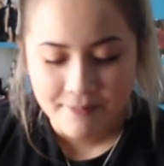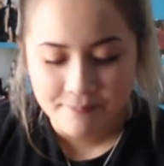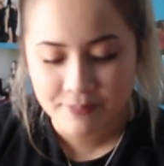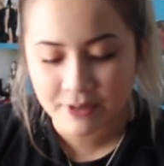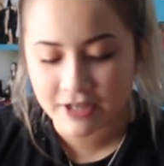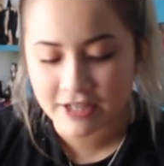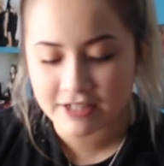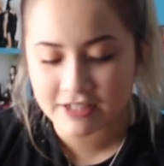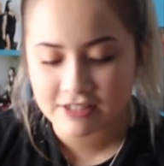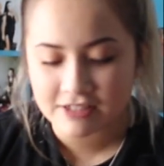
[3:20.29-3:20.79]

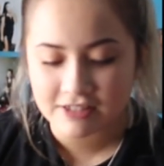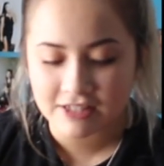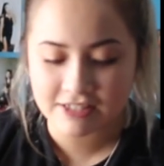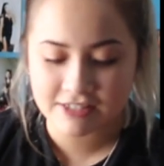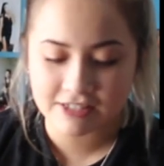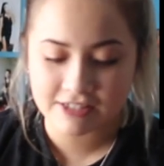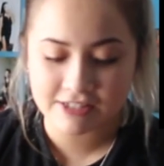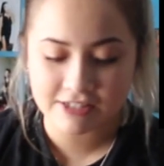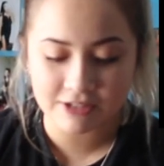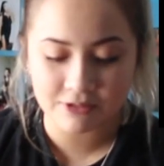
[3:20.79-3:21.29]
But
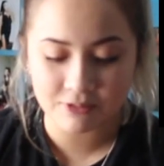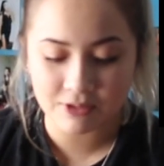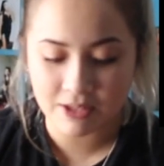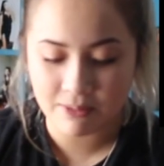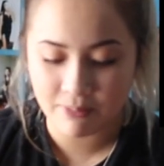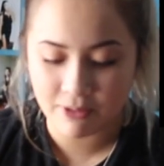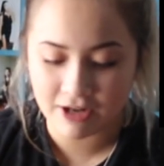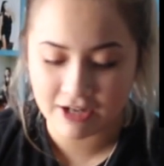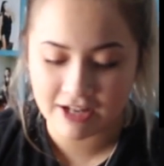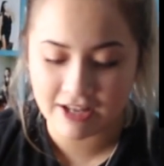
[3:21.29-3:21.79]
this is still
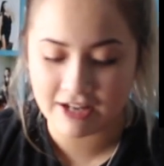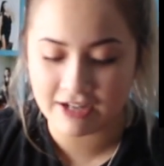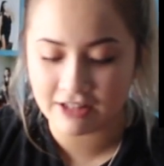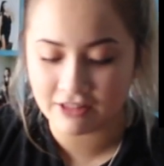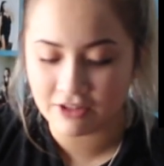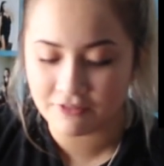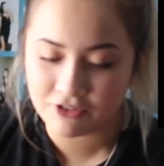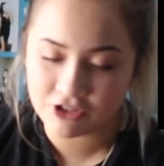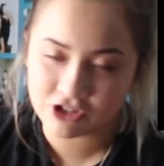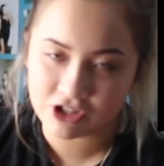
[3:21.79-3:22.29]
really pretty and
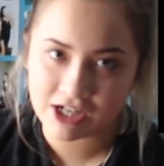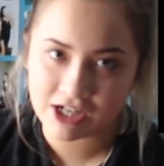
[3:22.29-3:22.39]
I love her